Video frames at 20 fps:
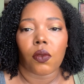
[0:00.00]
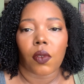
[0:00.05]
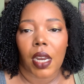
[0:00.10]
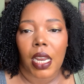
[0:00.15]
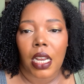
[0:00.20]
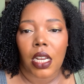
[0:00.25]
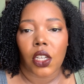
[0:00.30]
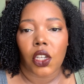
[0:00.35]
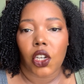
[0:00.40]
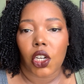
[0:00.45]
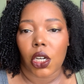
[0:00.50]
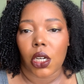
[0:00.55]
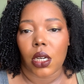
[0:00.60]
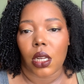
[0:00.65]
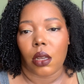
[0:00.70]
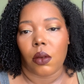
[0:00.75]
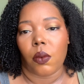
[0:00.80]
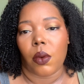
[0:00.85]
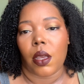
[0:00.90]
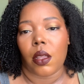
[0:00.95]
Ray's
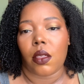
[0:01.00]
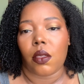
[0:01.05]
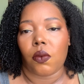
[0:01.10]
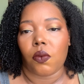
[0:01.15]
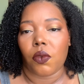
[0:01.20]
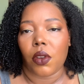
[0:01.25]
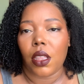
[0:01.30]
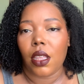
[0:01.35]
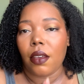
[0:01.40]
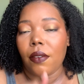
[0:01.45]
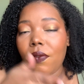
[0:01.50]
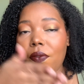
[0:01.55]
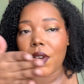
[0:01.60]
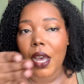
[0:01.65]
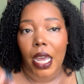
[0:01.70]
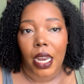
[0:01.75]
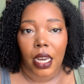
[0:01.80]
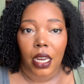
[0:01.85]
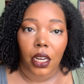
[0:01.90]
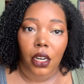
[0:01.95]
journey with really
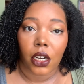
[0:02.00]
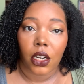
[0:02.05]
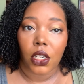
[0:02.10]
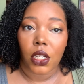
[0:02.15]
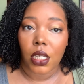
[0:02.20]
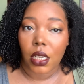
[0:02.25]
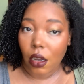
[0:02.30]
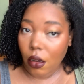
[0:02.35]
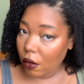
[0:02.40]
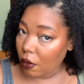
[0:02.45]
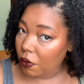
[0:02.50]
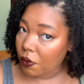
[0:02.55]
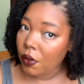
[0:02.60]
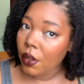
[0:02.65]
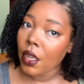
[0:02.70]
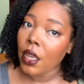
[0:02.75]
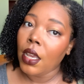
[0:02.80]
finding herself